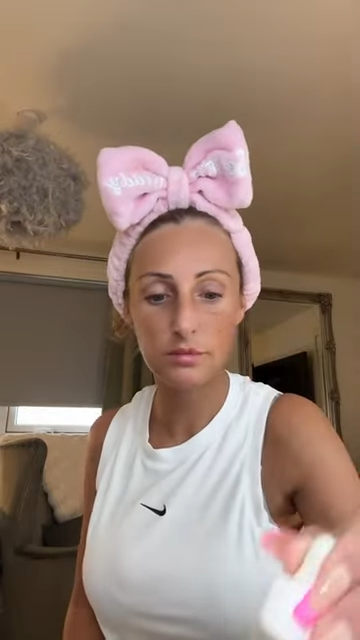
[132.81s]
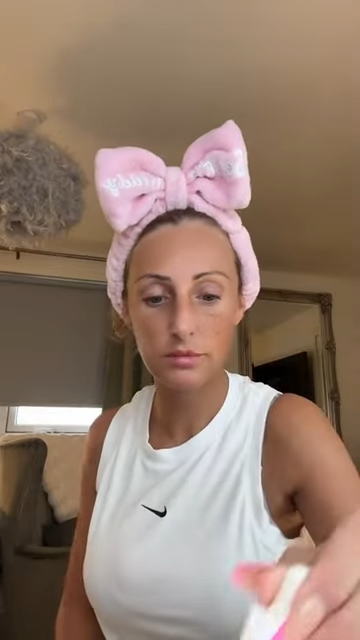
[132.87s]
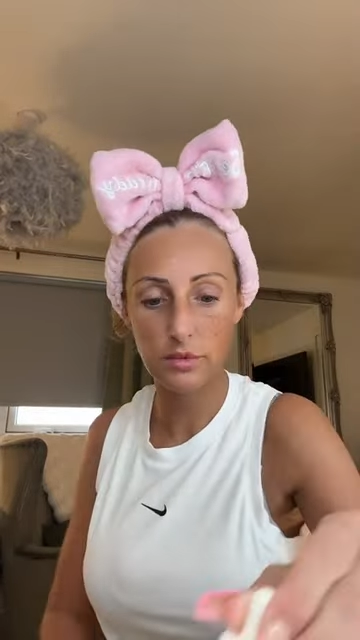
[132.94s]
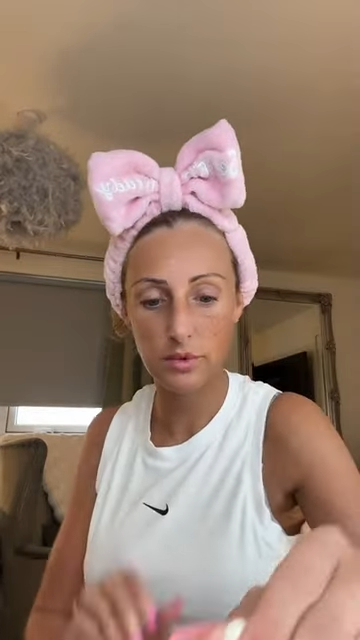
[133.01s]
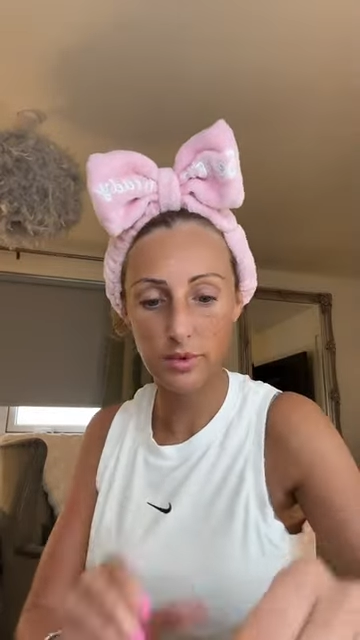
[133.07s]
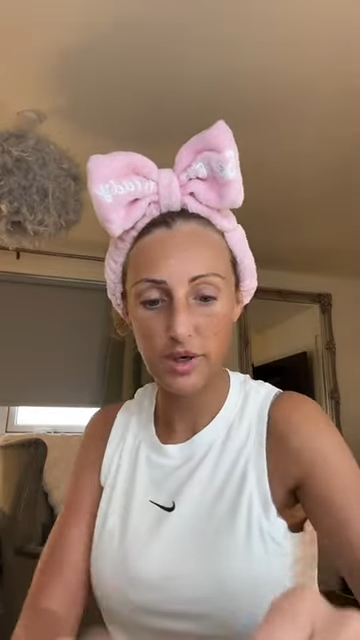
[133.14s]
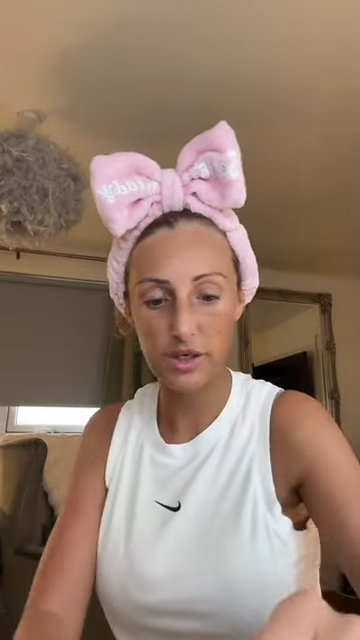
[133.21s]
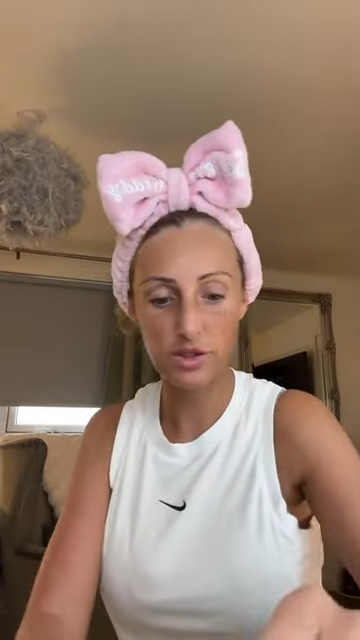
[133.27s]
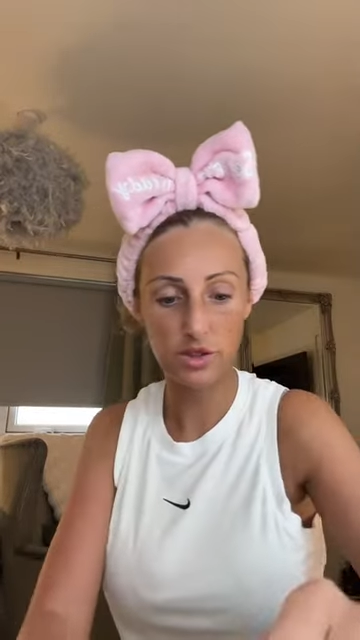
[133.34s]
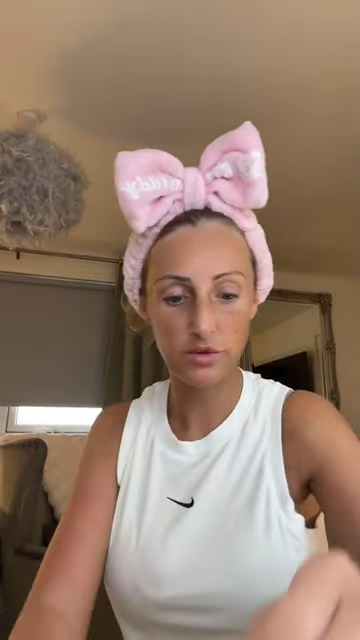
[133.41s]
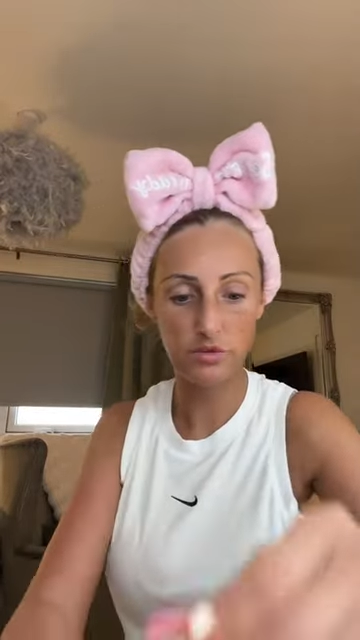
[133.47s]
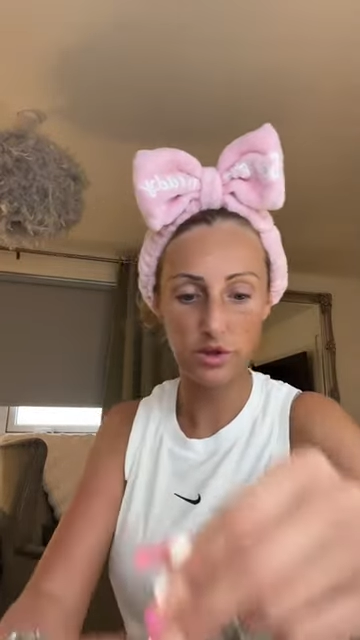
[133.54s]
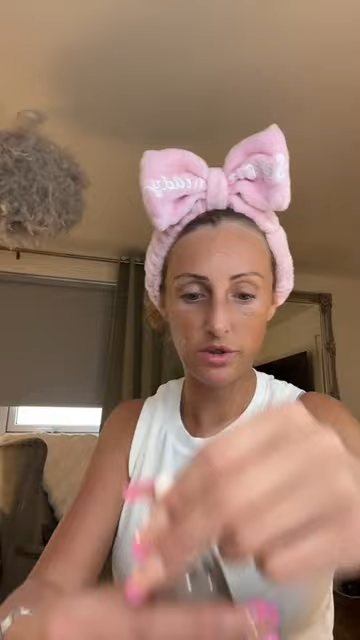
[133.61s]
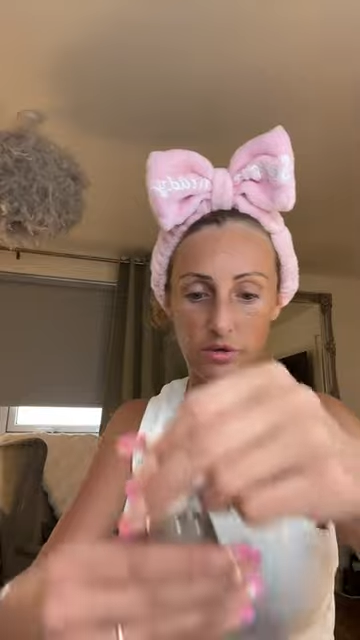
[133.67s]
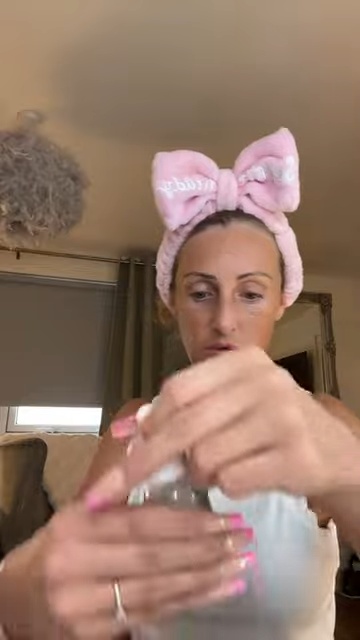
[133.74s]
I'm
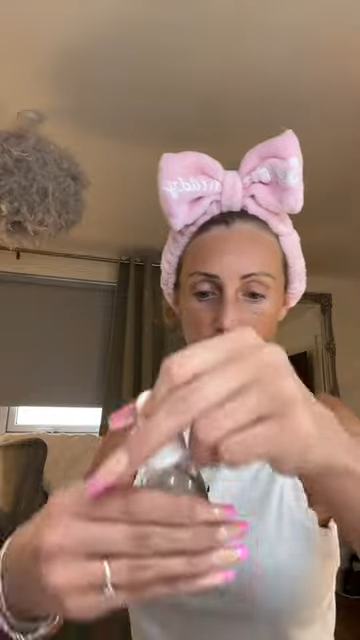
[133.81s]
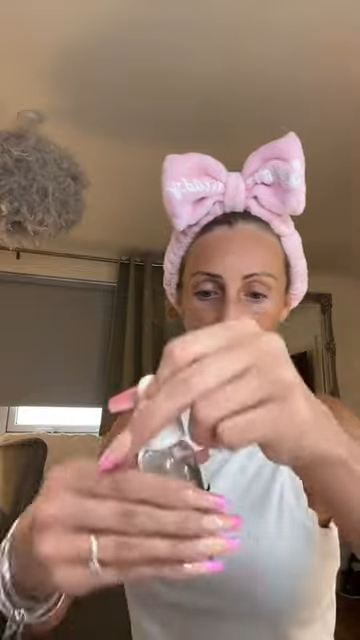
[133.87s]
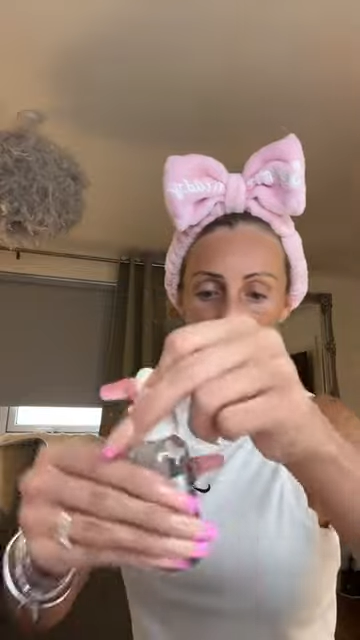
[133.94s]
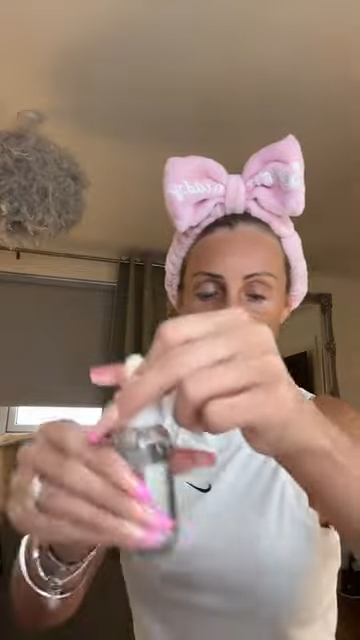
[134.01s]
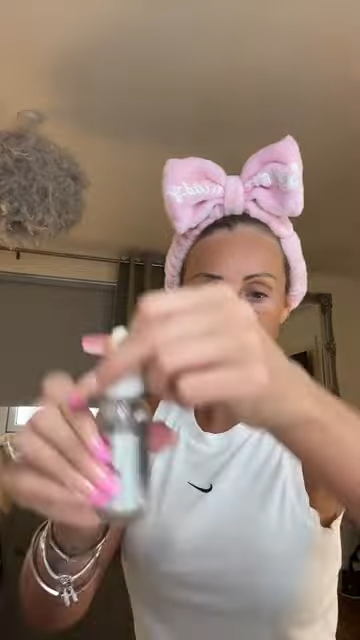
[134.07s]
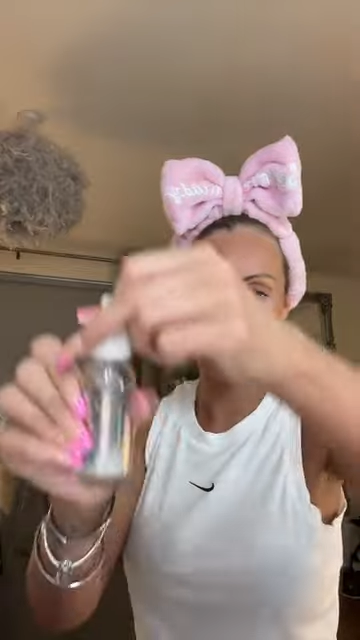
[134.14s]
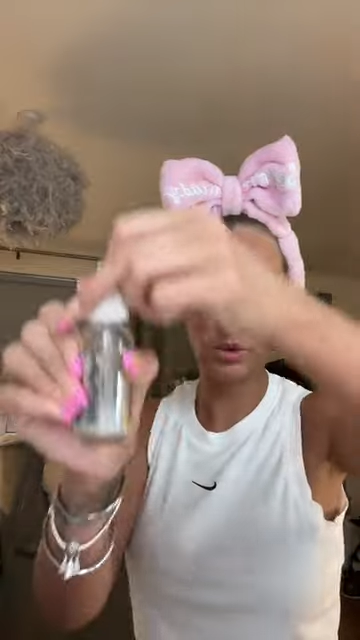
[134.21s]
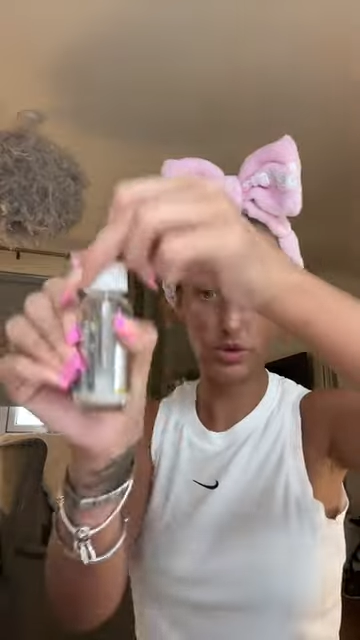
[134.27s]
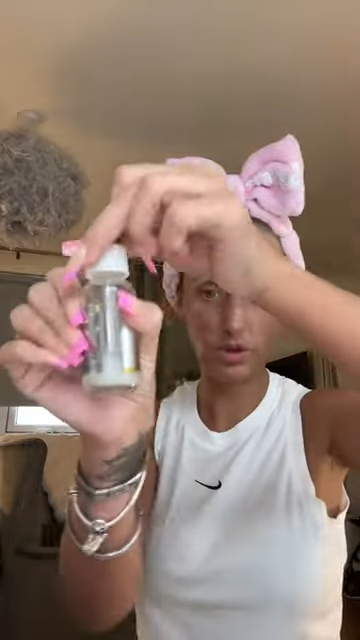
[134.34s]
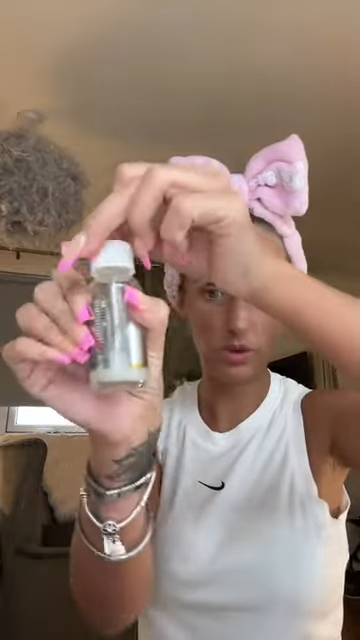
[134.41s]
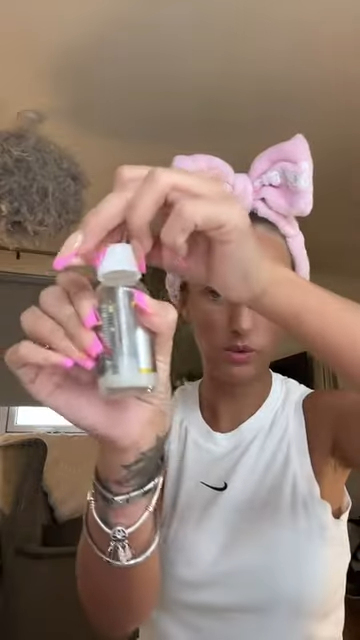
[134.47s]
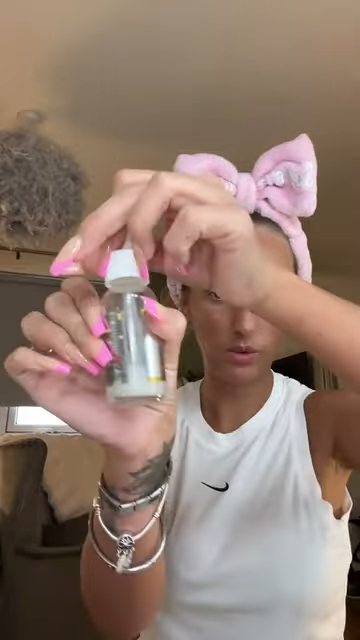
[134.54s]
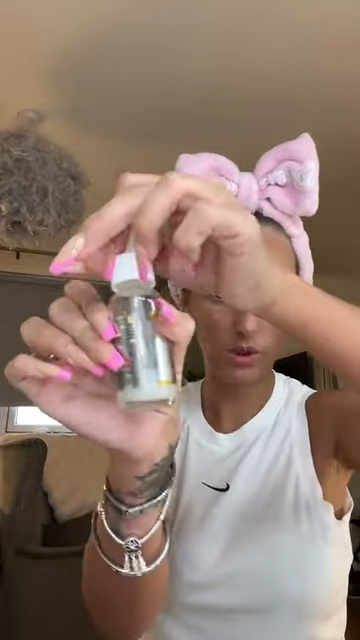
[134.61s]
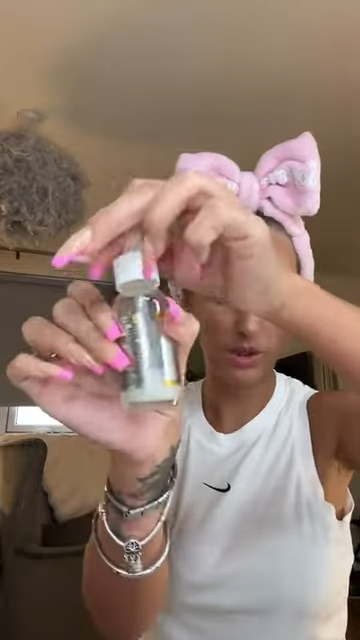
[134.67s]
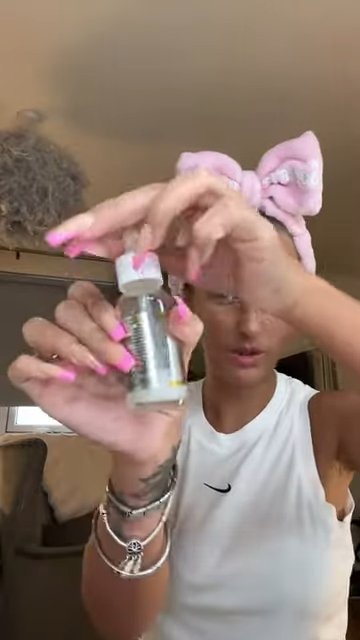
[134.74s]
actually running really, really
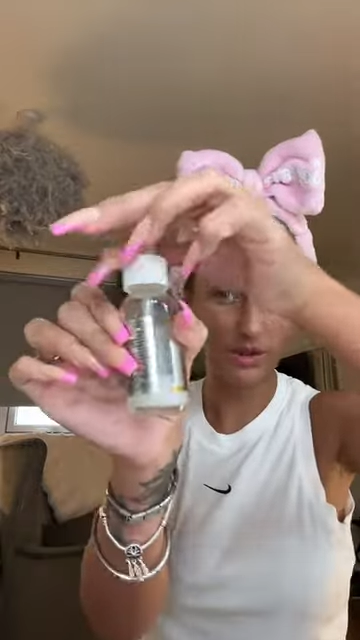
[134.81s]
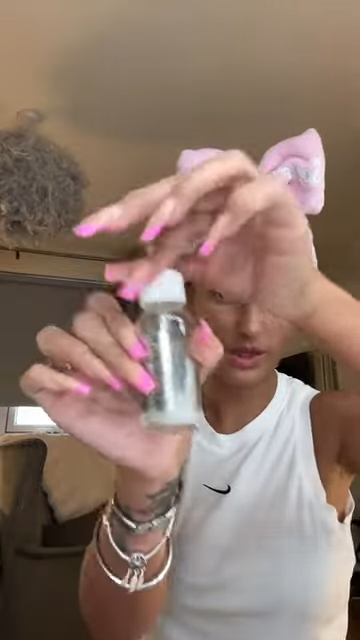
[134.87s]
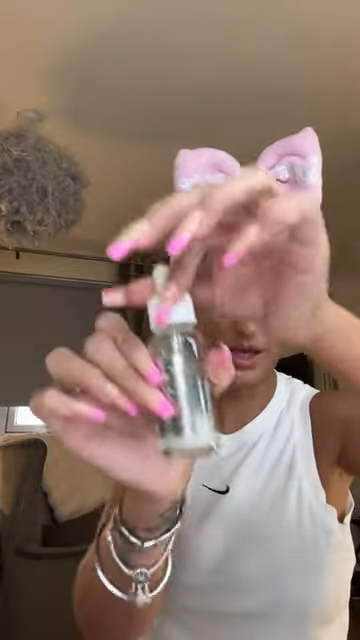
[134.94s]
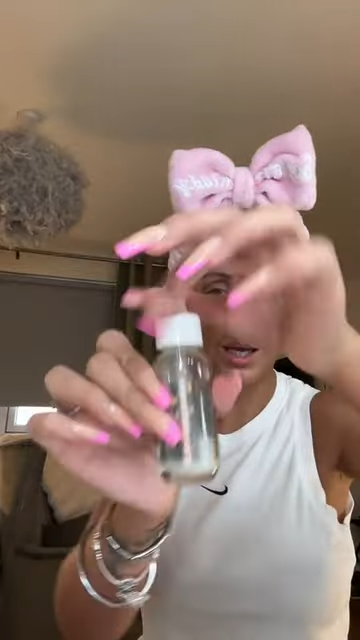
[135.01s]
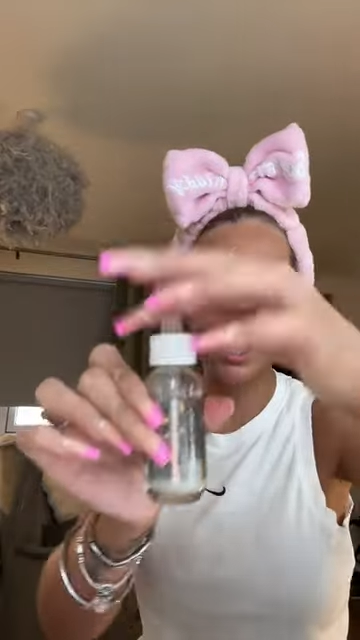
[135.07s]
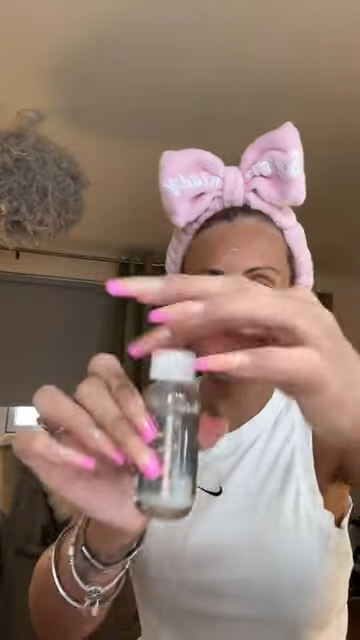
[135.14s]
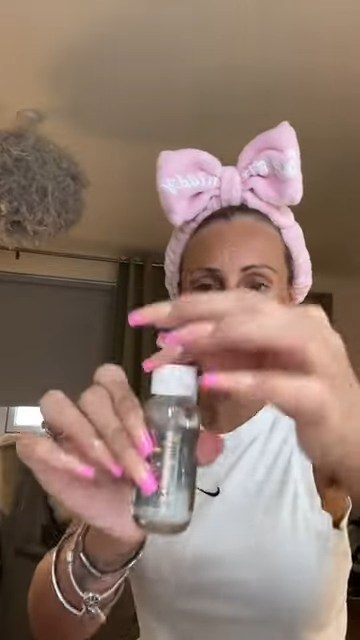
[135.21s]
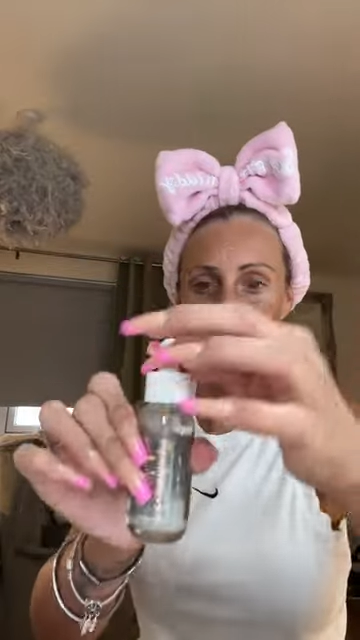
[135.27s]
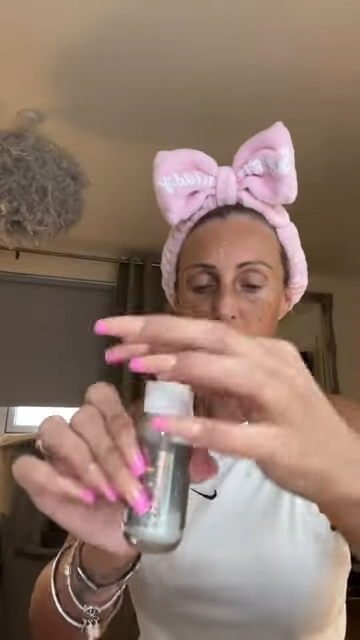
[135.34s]
low on that.